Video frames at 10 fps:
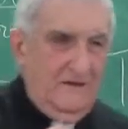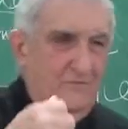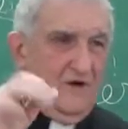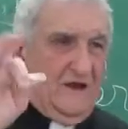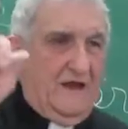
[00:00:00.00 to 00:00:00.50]

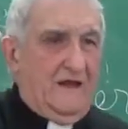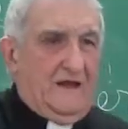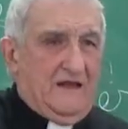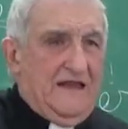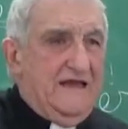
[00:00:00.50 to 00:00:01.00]

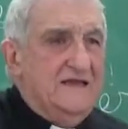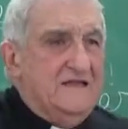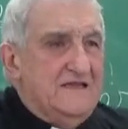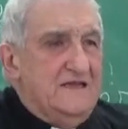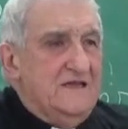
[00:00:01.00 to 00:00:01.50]

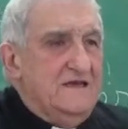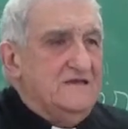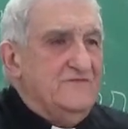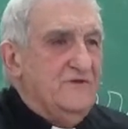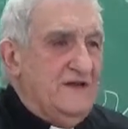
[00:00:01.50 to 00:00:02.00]
Legality is
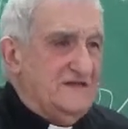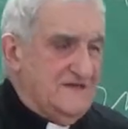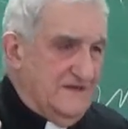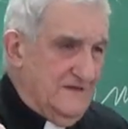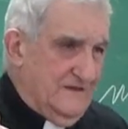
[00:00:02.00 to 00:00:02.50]
for
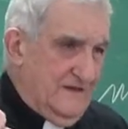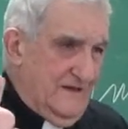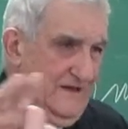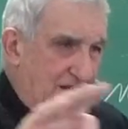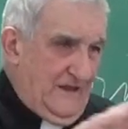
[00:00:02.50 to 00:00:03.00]
external.
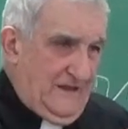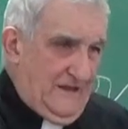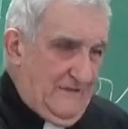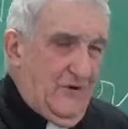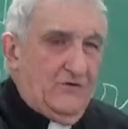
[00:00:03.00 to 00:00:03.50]

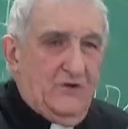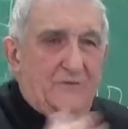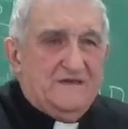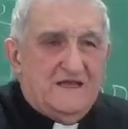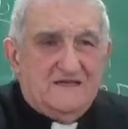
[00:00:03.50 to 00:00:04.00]
Well, the
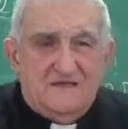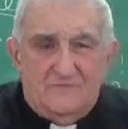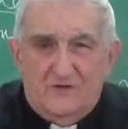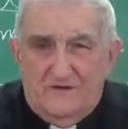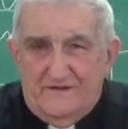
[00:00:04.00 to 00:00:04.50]
best
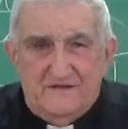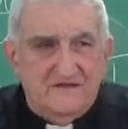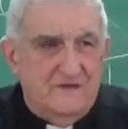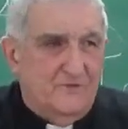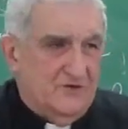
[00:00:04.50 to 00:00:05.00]
example I got is
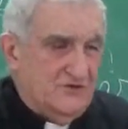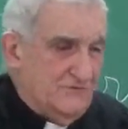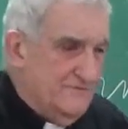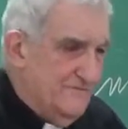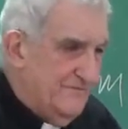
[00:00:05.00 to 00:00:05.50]
abortion.
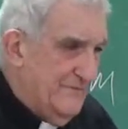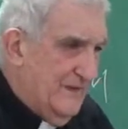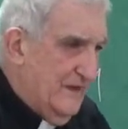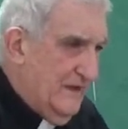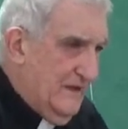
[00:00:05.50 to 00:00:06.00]

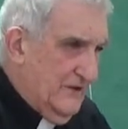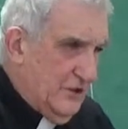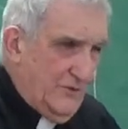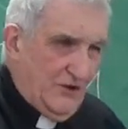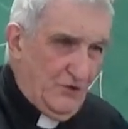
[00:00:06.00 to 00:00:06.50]

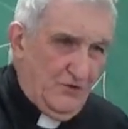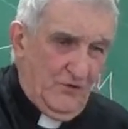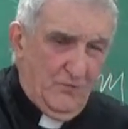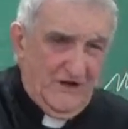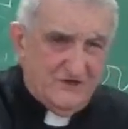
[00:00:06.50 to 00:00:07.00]
You will go
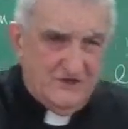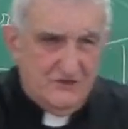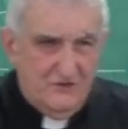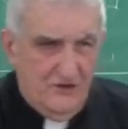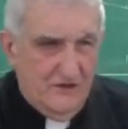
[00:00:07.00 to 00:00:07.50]
and watch
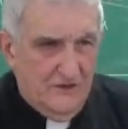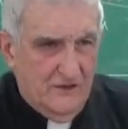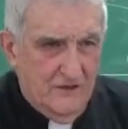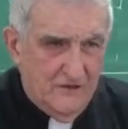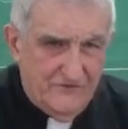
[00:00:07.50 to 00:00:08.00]

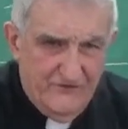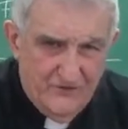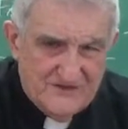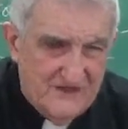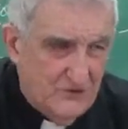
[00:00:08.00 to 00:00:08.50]
on
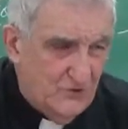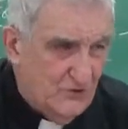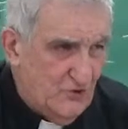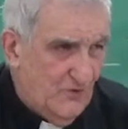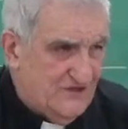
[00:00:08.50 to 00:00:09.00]
Thursday. You go
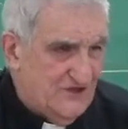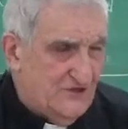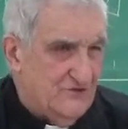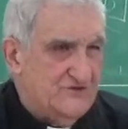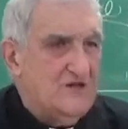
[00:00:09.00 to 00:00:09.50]
to
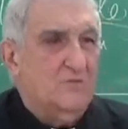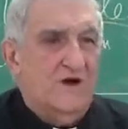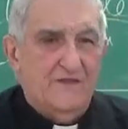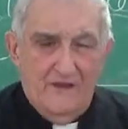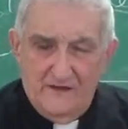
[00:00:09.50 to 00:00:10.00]
Washington.
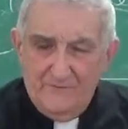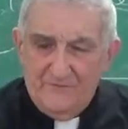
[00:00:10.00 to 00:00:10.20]
Someone. Huh?